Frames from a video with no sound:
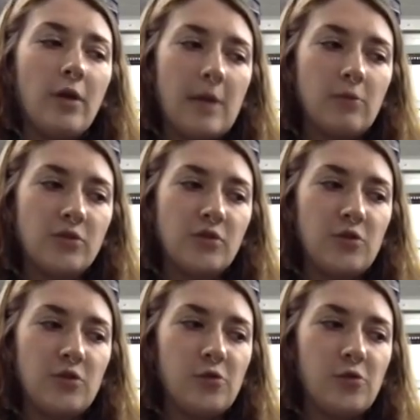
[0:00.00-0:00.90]
we are
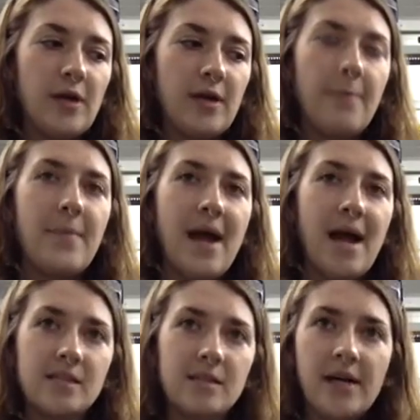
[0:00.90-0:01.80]
able to
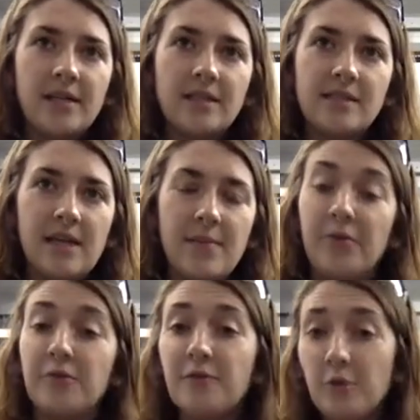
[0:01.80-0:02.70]
maximize
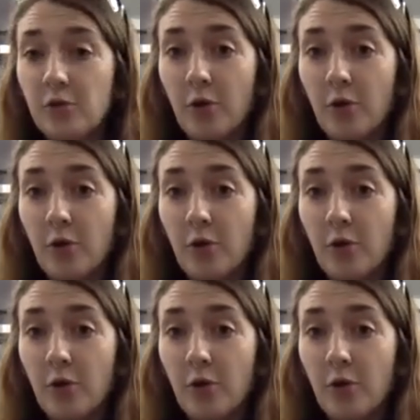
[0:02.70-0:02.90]
the amount of